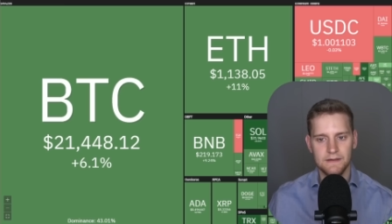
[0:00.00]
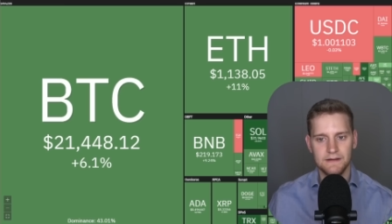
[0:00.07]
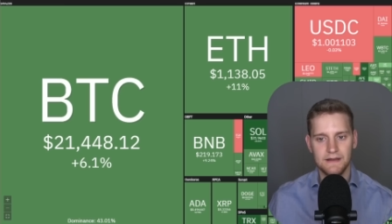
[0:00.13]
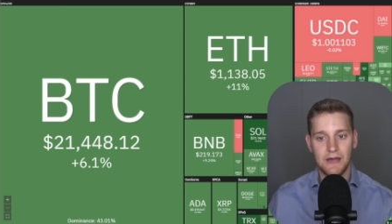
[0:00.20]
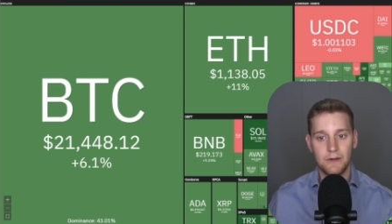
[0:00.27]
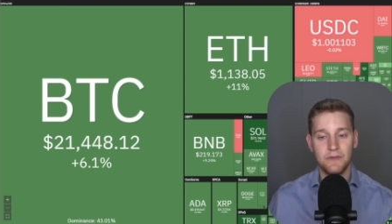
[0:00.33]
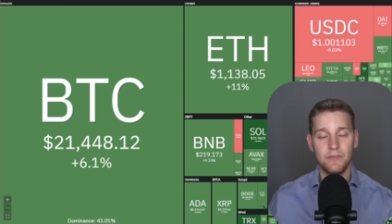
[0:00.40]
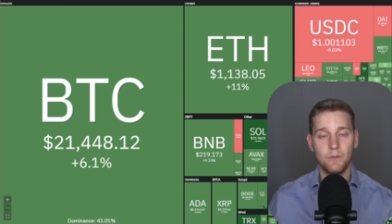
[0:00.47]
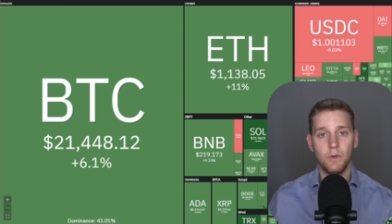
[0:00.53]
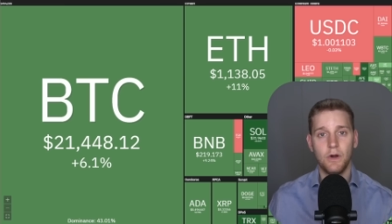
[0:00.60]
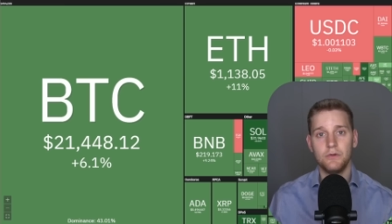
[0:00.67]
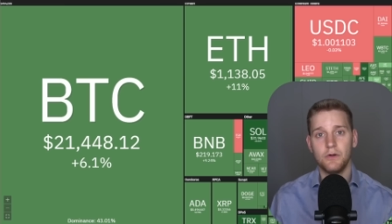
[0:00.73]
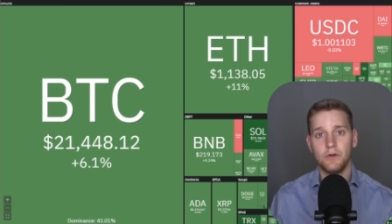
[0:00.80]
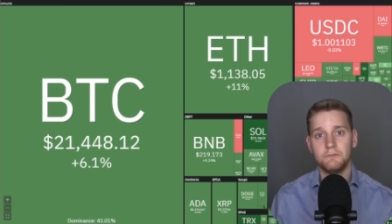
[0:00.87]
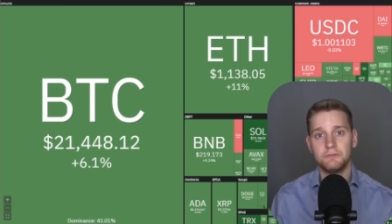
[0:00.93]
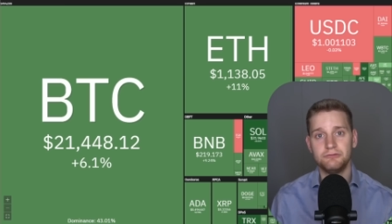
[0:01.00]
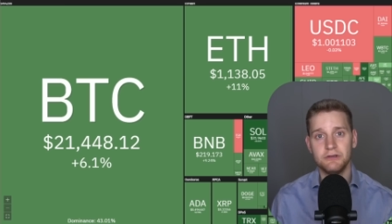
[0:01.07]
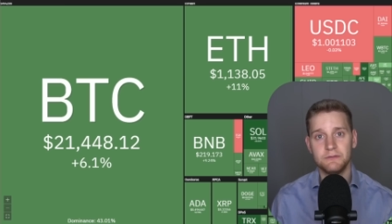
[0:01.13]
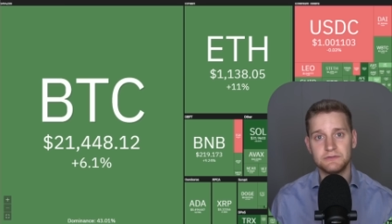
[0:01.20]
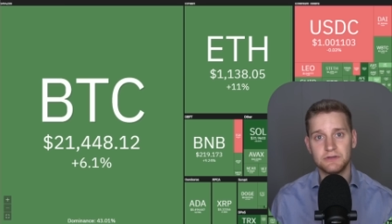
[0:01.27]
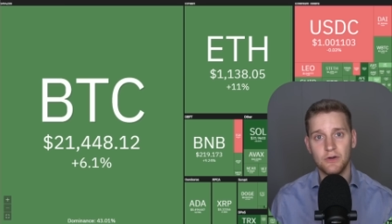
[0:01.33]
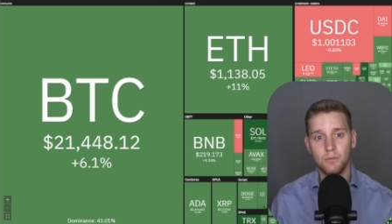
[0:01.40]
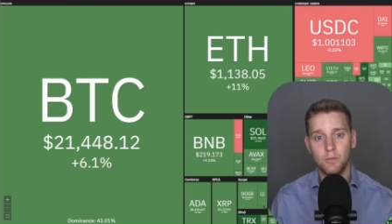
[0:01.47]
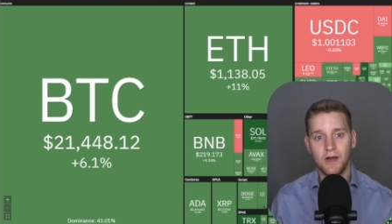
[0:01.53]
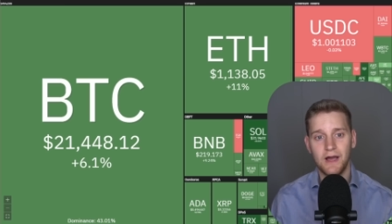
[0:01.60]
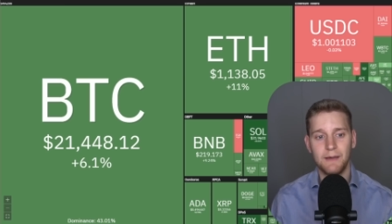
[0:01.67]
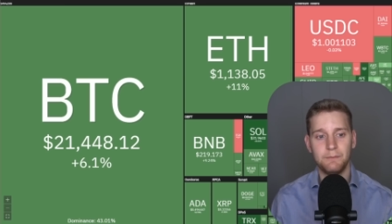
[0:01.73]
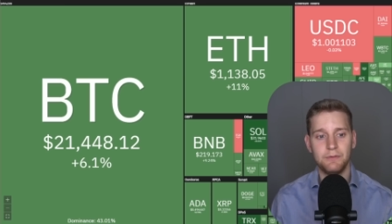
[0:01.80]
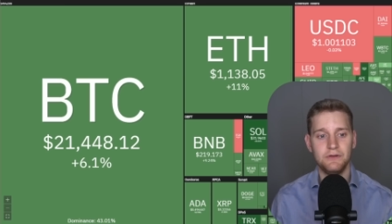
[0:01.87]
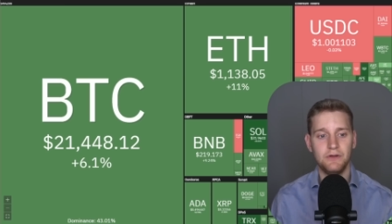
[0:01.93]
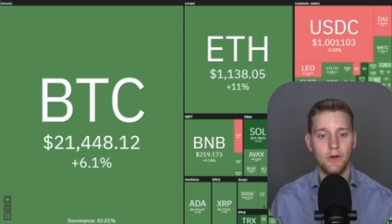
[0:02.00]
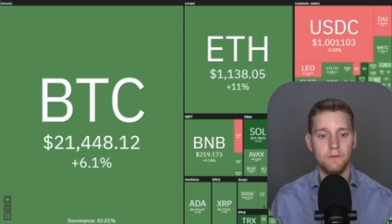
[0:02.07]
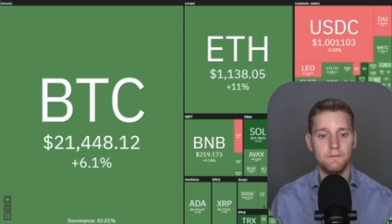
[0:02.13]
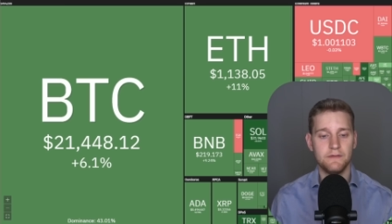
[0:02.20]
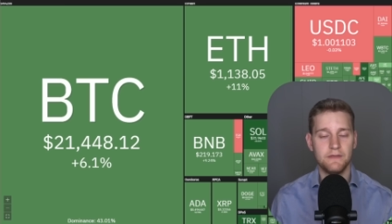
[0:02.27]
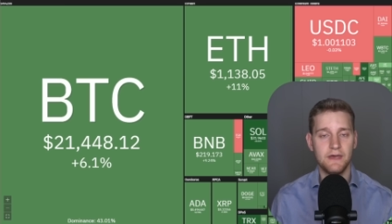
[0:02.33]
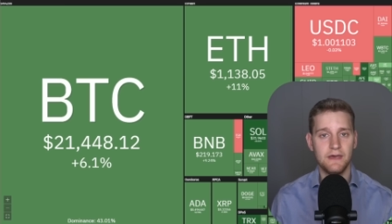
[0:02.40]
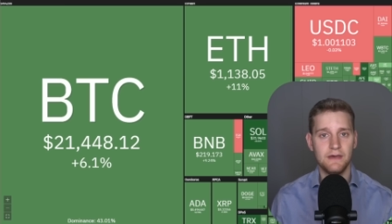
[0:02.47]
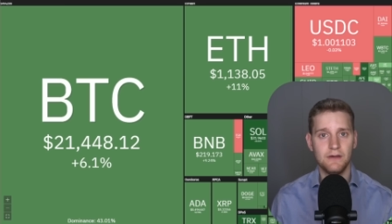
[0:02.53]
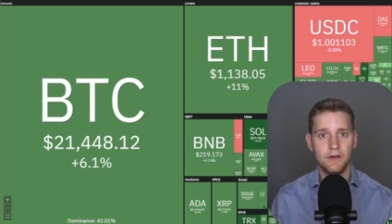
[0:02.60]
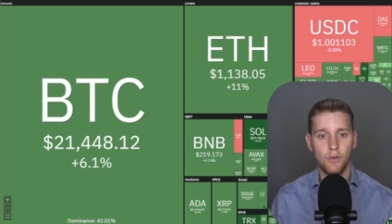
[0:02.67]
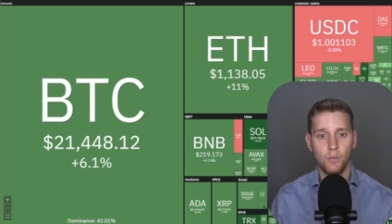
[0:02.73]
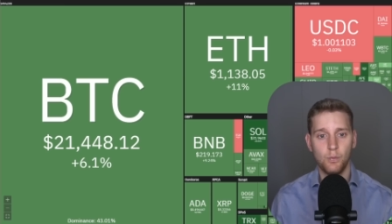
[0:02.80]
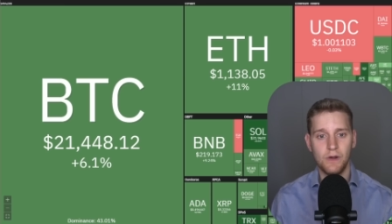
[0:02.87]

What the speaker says: Now, in the world of crypto, what happened over there?